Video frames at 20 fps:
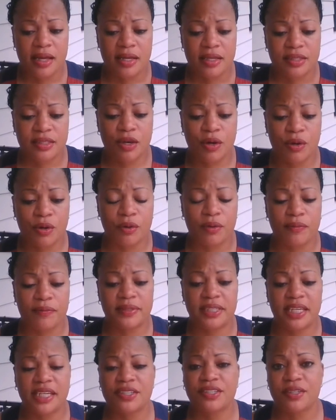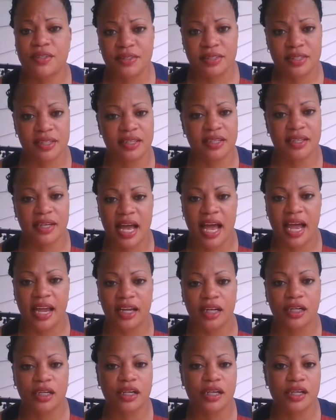so, teachers, I
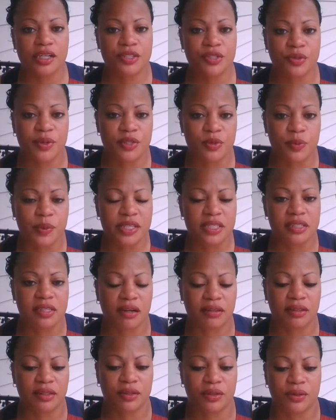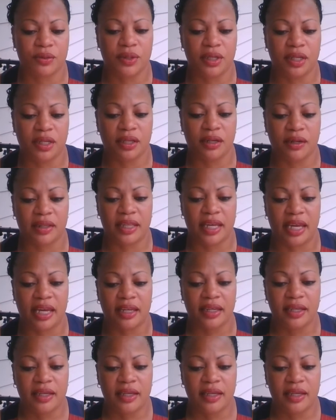encourage you as we start the new year that